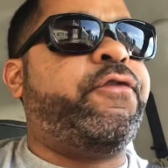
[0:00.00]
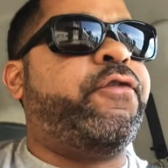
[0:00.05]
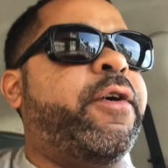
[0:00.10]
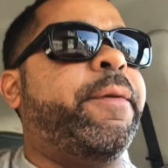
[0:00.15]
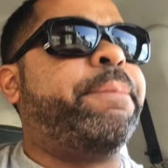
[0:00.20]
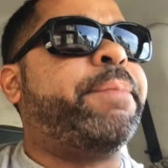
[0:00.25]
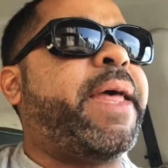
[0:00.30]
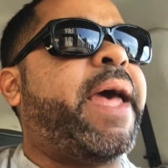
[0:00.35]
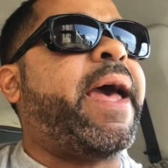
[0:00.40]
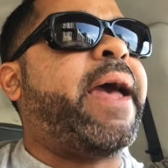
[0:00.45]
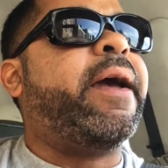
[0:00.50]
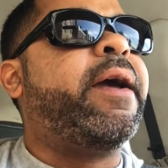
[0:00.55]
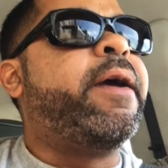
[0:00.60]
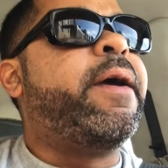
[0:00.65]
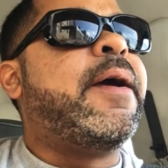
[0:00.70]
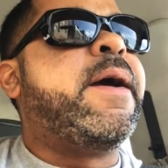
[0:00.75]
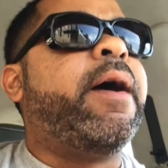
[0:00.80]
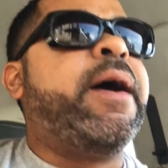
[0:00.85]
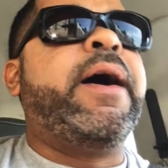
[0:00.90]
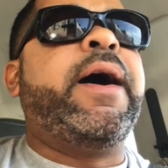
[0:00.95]
from that.
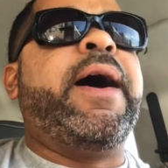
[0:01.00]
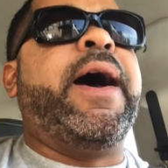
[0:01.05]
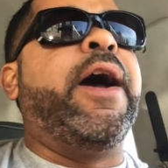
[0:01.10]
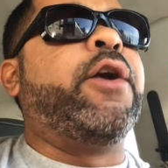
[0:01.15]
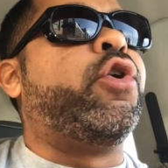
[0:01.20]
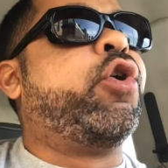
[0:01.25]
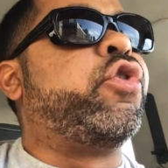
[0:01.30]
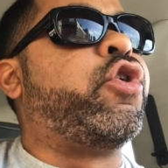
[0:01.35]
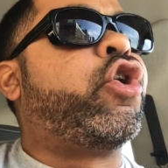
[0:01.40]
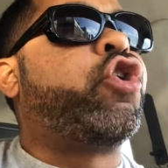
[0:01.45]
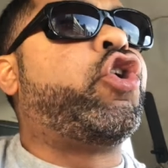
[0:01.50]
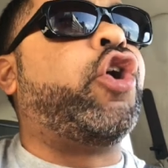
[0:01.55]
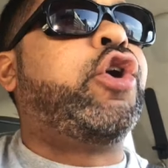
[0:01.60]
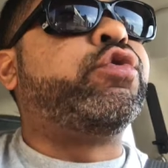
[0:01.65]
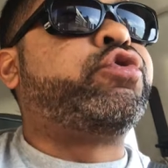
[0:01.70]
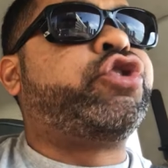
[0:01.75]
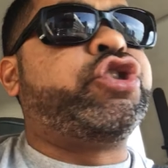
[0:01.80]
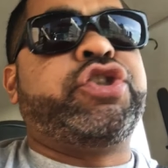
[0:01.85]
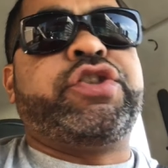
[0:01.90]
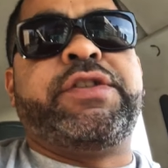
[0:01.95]
I know the
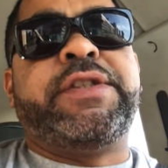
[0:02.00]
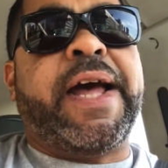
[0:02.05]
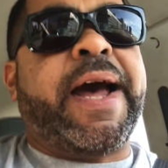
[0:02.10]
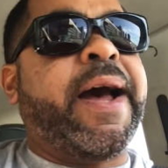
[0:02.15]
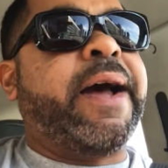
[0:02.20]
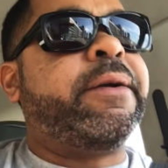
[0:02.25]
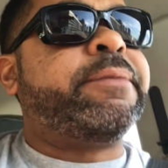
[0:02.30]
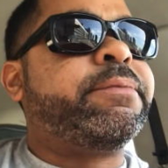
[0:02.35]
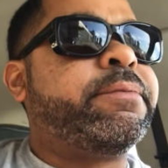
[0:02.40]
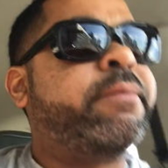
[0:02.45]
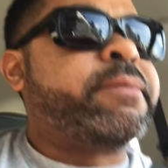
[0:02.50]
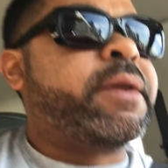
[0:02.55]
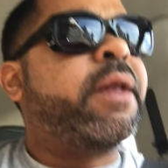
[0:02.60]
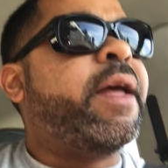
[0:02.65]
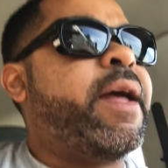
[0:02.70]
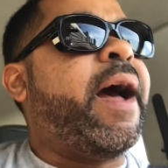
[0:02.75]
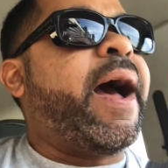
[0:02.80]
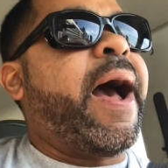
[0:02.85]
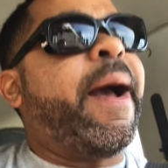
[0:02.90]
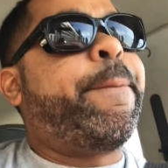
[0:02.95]
culture's not.
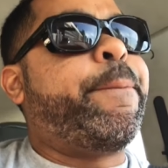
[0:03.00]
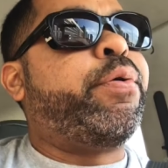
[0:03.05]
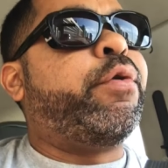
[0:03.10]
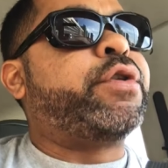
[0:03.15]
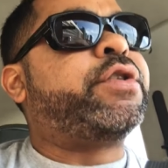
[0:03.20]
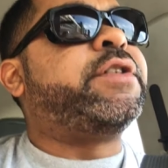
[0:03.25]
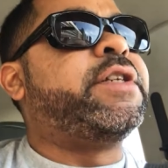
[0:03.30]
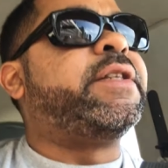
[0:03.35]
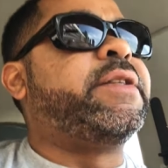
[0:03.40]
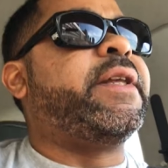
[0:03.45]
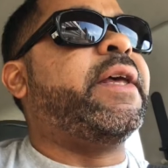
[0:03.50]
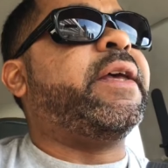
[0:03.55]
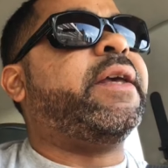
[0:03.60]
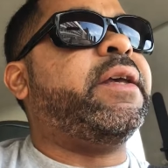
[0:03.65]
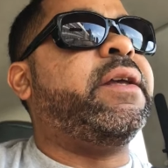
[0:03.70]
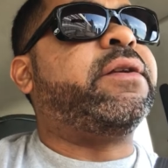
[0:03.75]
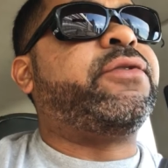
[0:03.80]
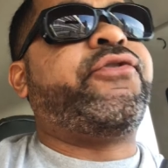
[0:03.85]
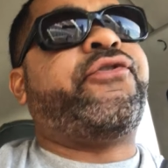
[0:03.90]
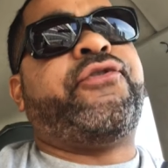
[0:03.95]
I personally
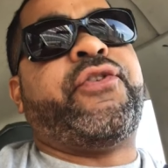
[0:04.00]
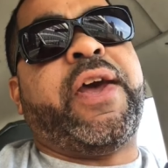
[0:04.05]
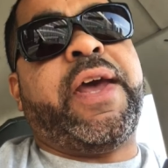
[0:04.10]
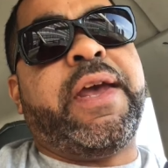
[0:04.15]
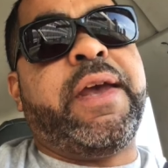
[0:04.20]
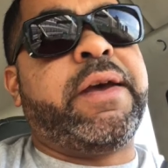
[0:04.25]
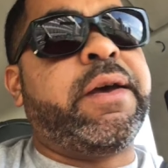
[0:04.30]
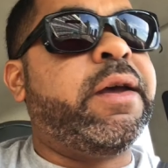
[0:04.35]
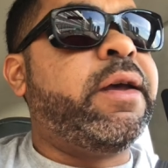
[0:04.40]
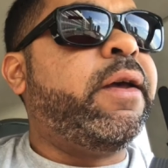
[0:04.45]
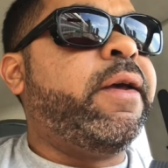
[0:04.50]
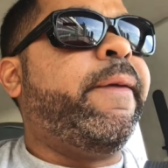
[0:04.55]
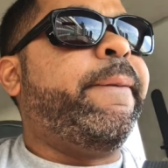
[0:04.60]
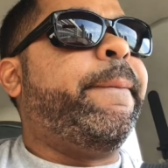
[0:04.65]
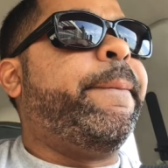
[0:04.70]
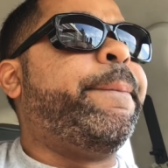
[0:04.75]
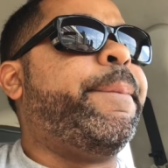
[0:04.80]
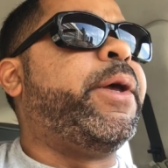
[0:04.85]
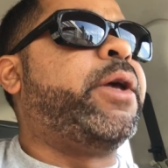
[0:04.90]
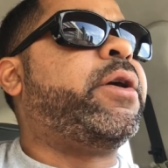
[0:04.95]
think it's fake,
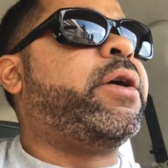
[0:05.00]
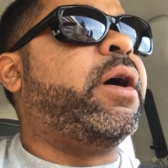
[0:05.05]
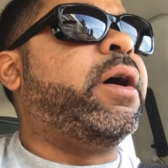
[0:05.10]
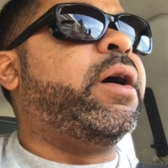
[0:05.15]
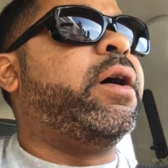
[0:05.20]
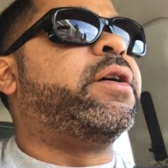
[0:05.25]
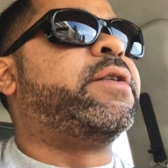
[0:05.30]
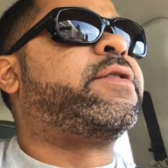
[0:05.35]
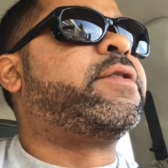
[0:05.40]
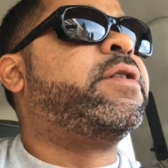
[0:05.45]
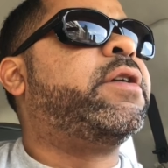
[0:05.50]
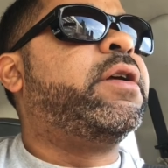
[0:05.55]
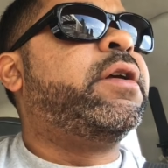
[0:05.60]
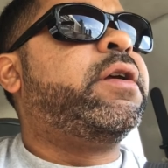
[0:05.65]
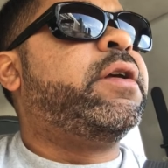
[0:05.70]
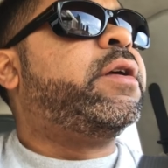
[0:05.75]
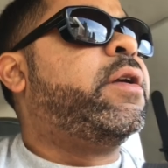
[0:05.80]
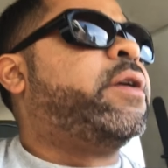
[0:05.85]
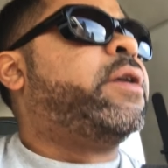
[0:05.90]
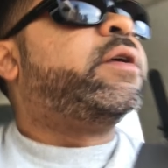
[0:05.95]
because
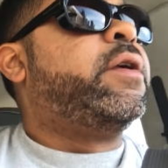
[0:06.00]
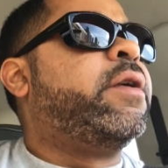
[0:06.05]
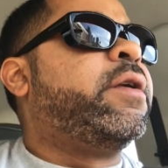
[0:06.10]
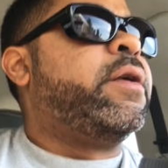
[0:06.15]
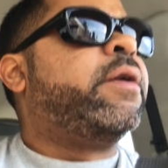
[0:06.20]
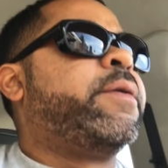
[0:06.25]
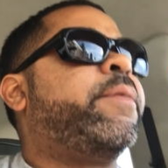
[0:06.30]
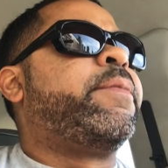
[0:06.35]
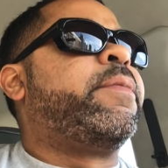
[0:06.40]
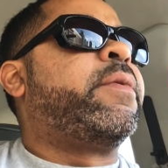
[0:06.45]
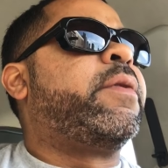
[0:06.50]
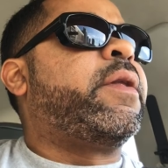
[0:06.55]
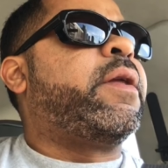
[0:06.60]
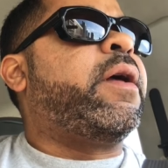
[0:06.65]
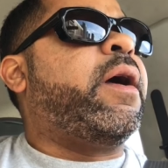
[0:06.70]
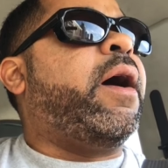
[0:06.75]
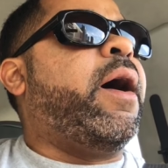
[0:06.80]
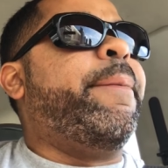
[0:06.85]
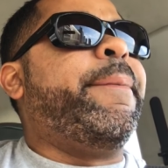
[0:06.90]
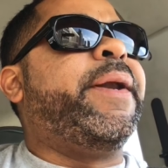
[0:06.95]

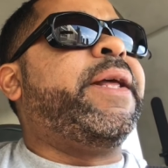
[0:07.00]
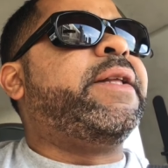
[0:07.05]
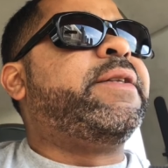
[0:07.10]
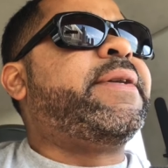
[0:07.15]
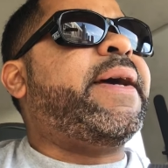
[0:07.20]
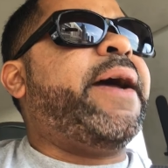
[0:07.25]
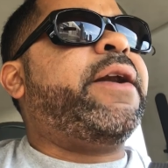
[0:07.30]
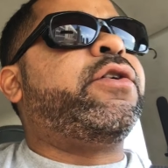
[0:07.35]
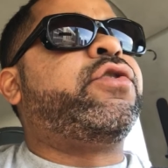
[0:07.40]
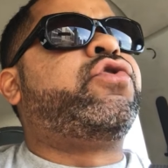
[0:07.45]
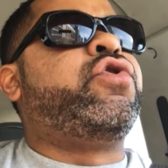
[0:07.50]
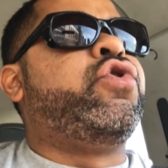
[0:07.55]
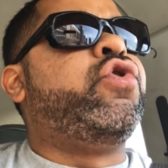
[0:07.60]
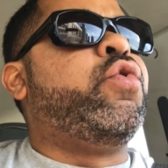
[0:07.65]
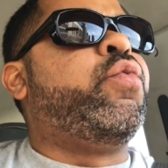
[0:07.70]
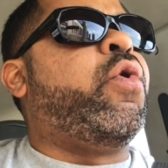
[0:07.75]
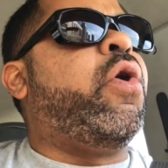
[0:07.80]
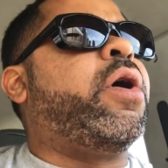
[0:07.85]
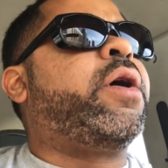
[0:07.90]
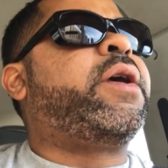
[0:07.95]
how many diners do you
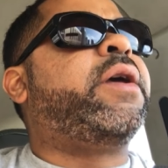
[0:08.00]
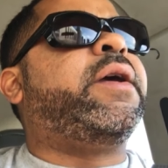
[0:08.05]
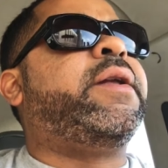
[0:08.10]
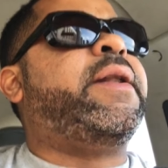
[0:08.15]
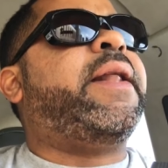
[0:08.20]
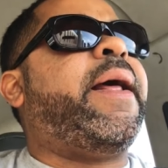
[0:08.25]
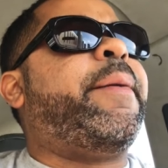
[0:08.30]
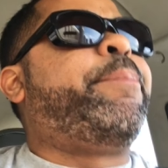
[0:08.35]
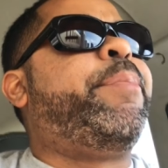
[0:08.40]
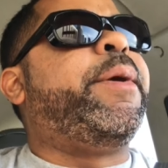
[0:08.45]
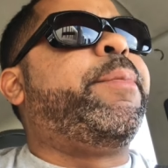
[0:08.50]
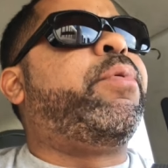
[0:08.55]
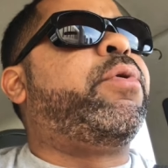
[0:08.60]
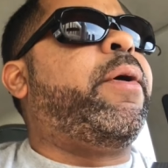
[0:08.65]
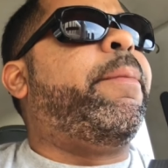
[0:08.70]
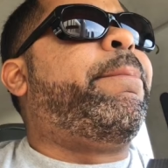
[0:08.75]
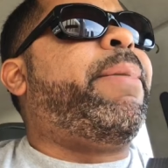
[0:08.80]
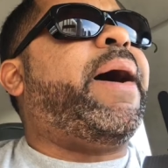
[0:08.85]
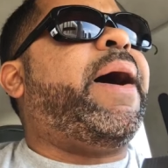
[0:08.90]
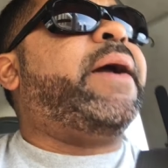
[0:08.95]
walk in that people
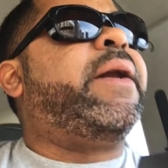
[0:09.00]
are